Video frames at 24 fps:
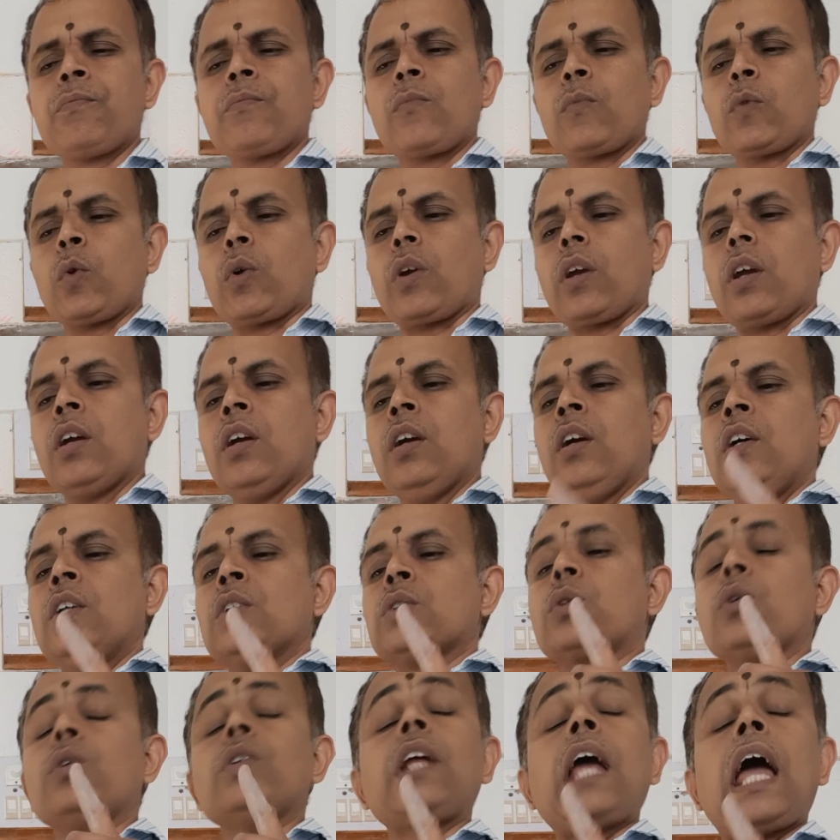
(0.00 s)
Okay,
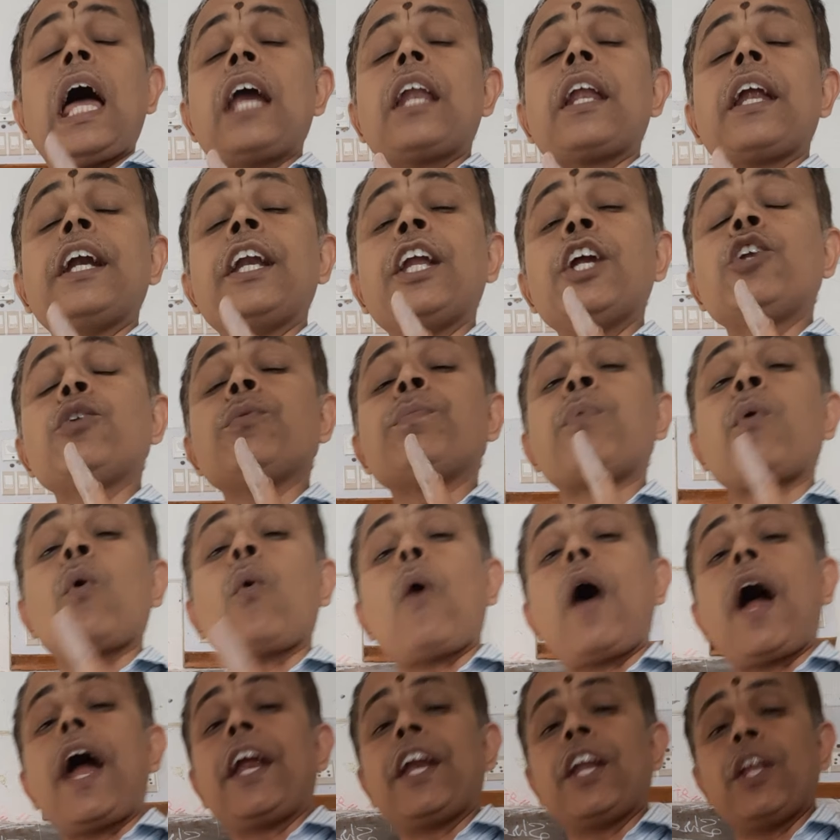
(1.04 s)
so they are ready to
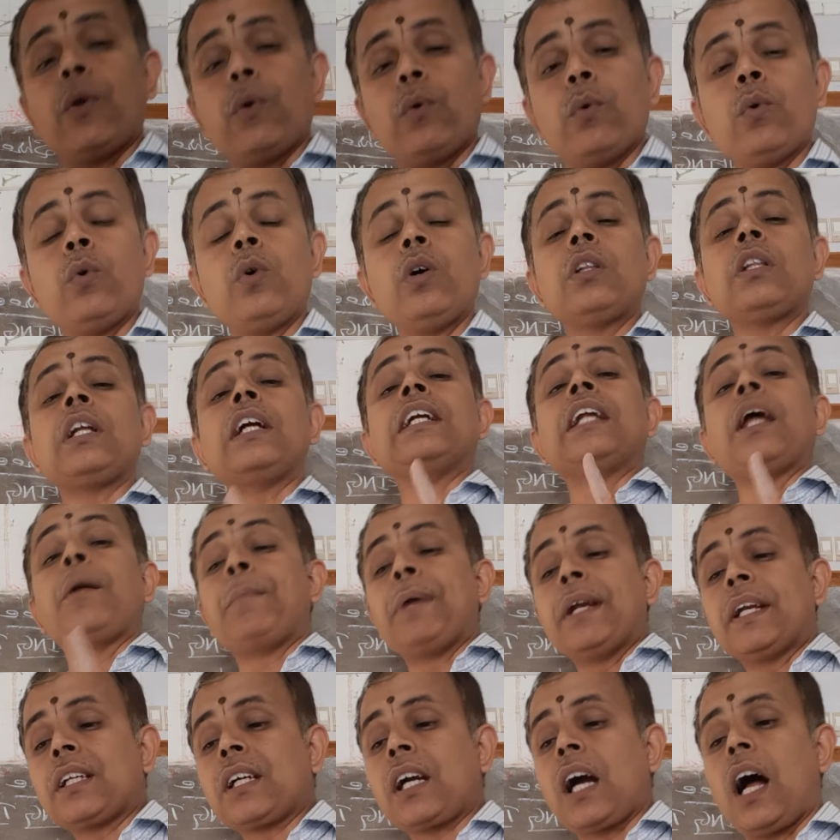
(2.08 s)
provide you the
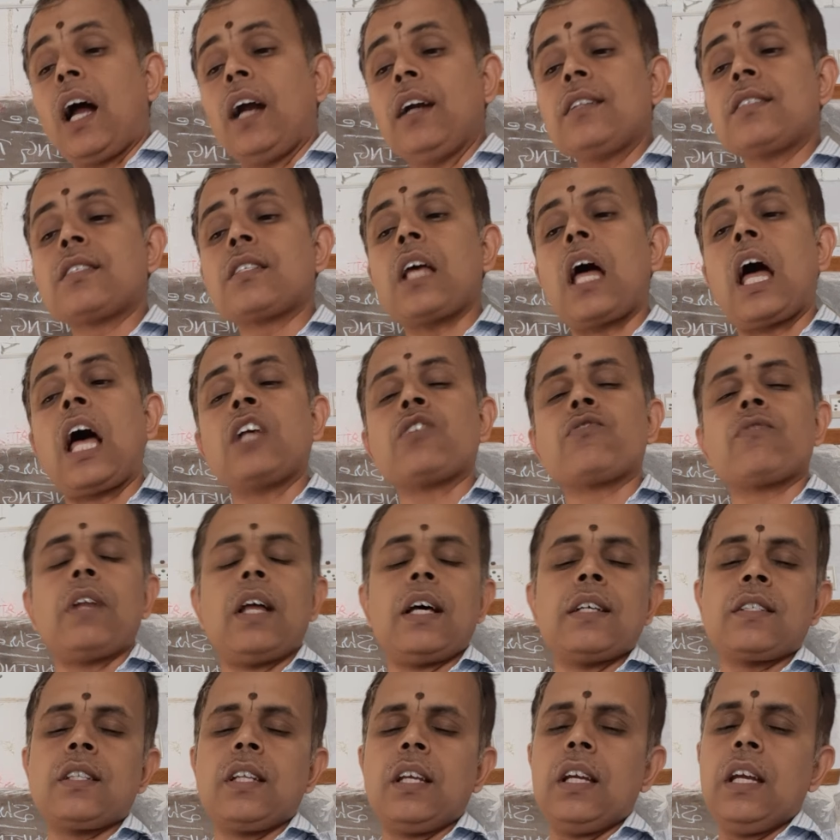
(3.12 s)
debit cards as well
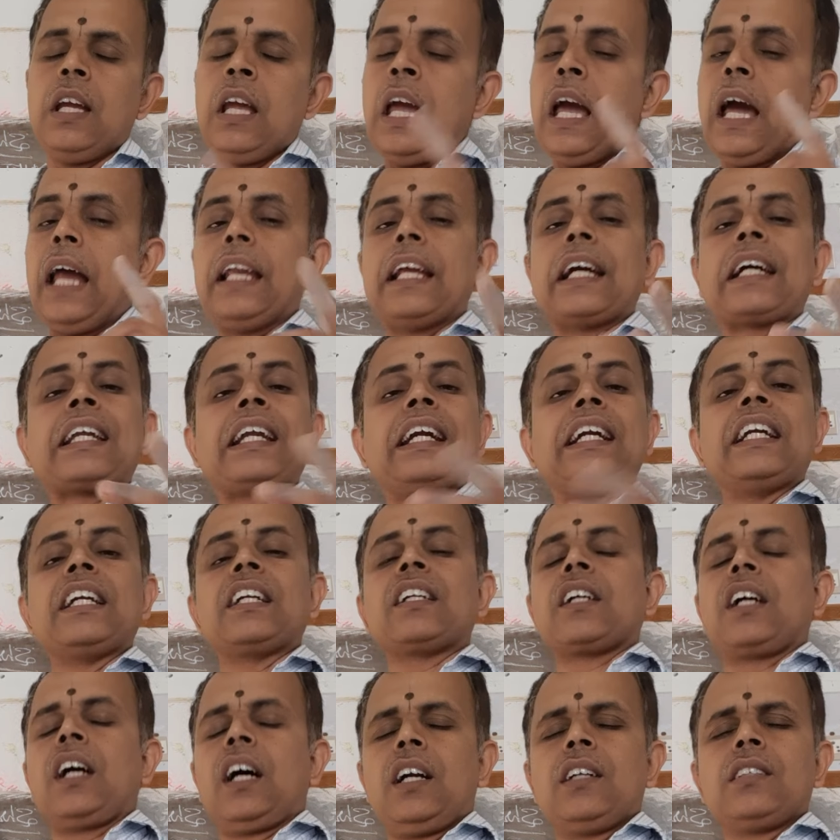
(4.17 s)
as the
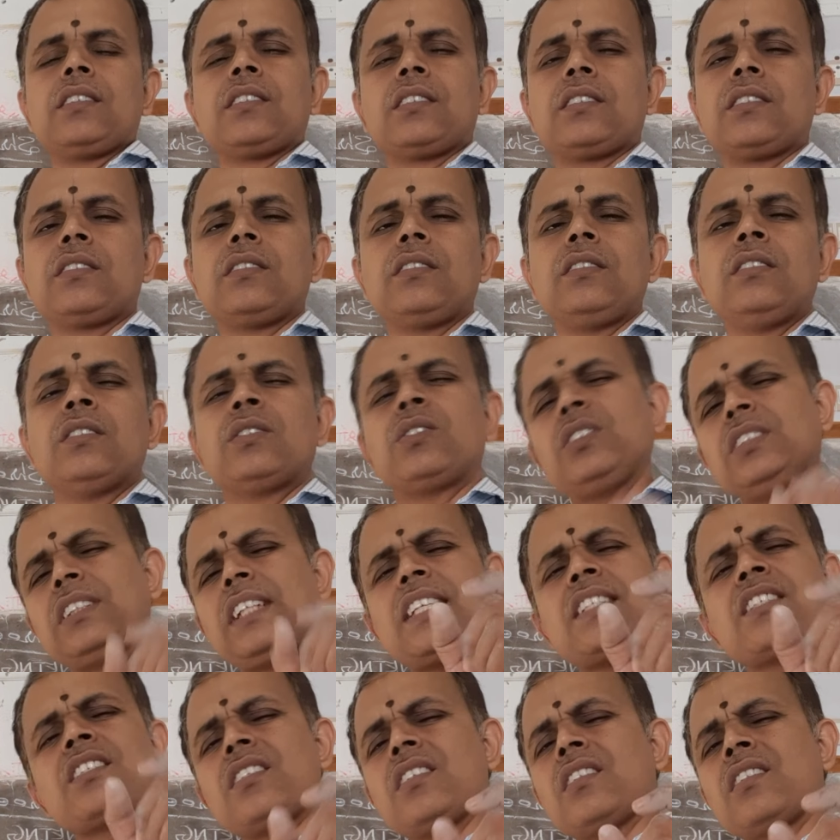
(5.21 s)
credit cards. So
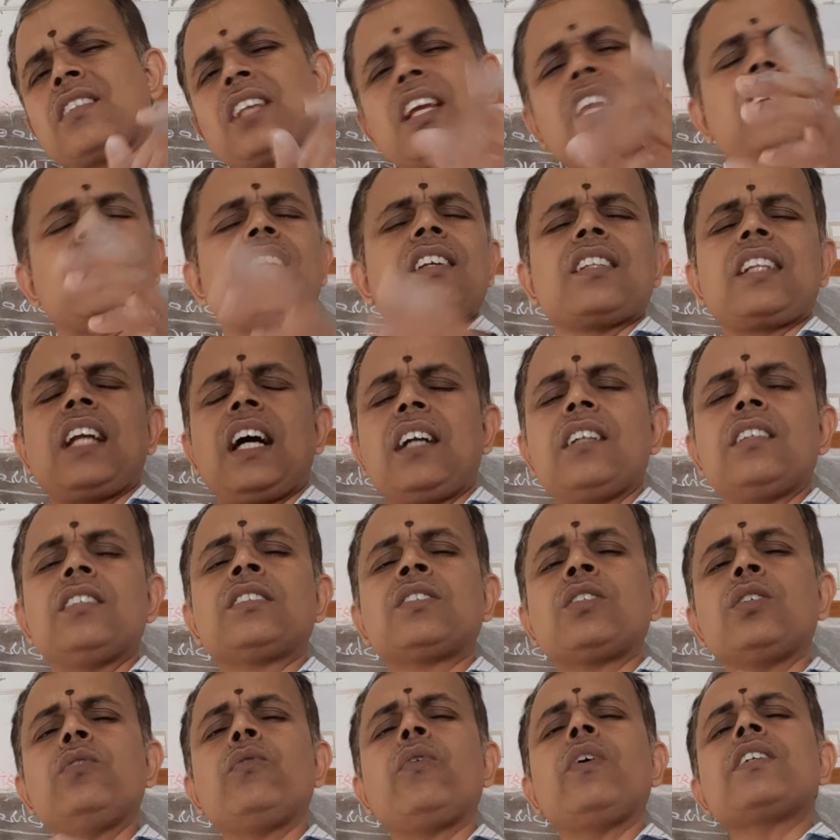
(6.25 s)
just think that.
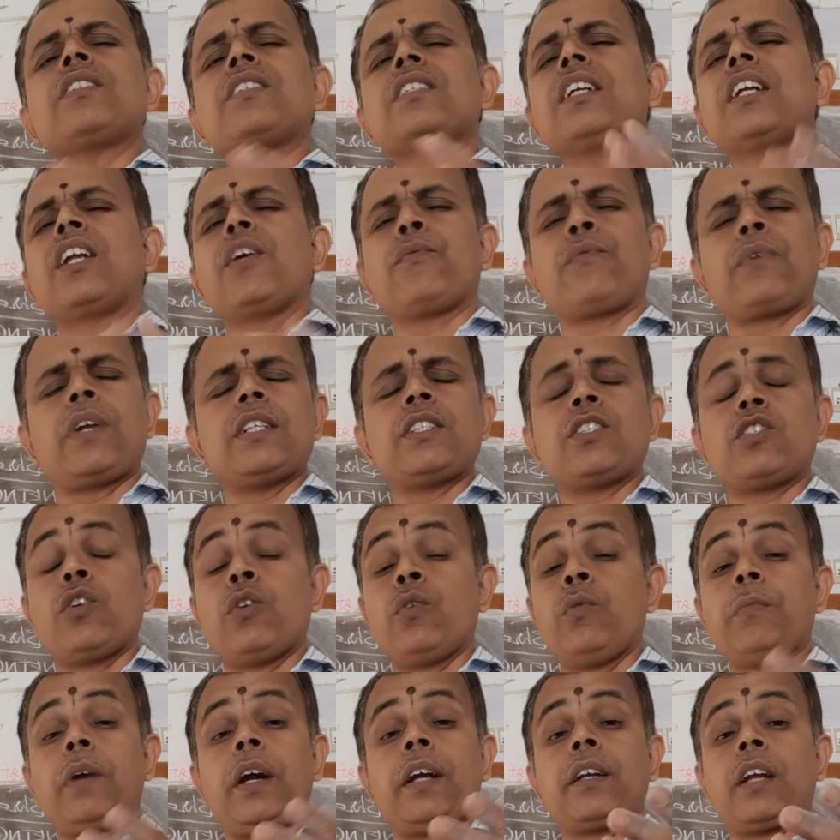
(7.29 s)
So what is the difference
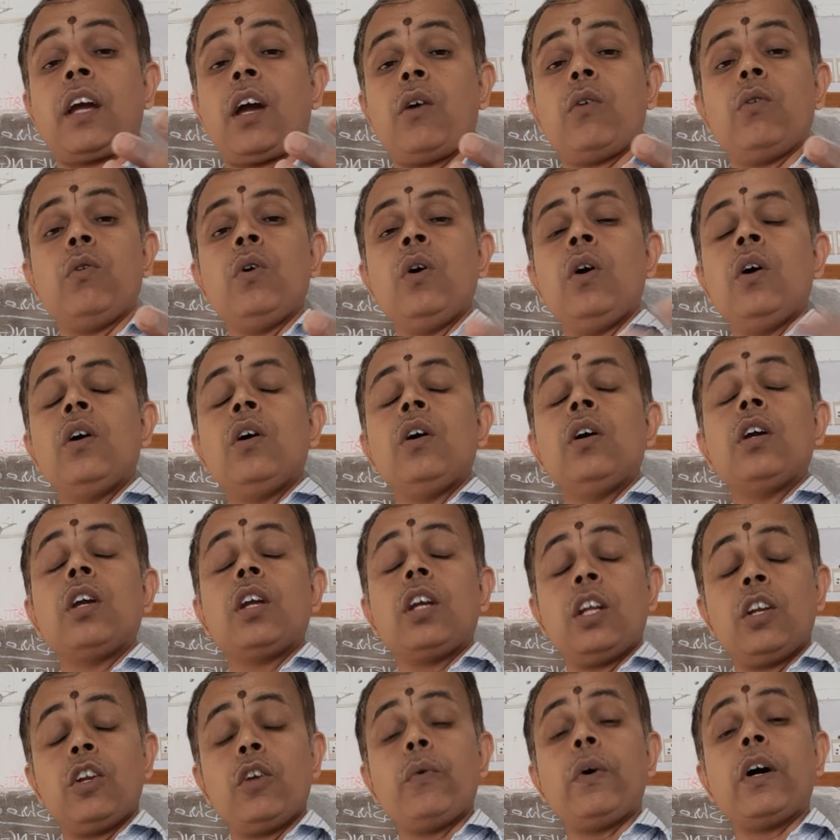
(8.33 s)
you might have
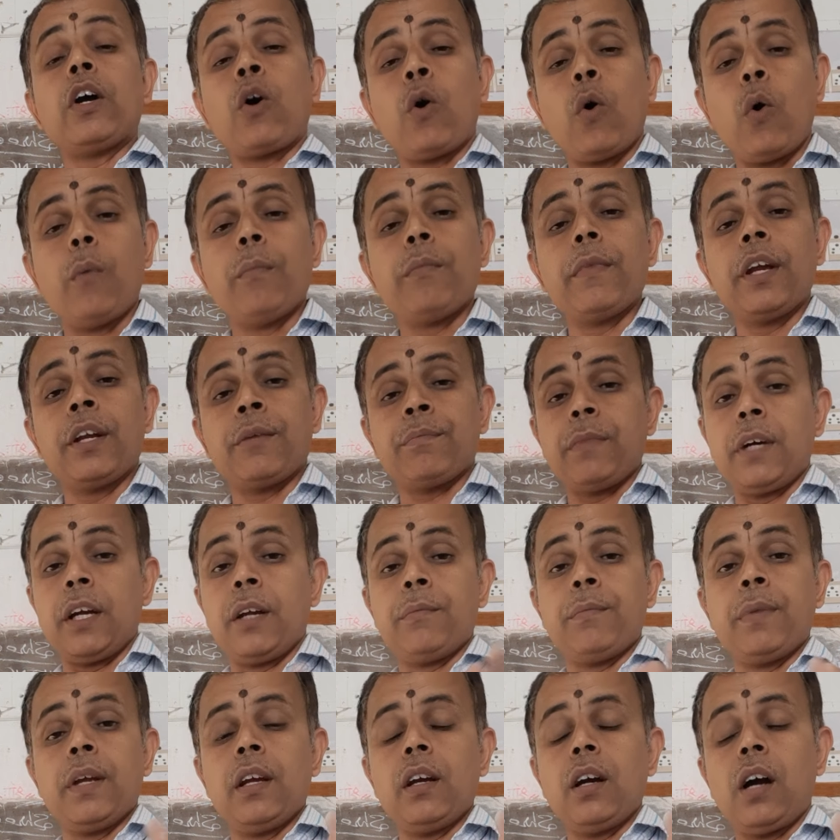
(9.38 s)
in your home? It
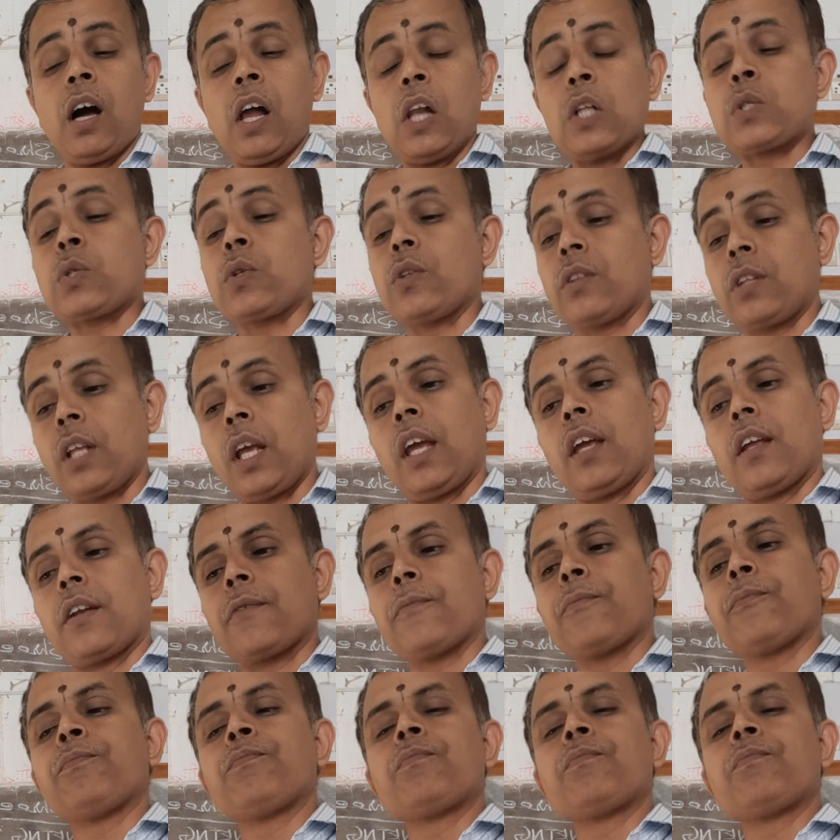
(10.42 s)
might be also there.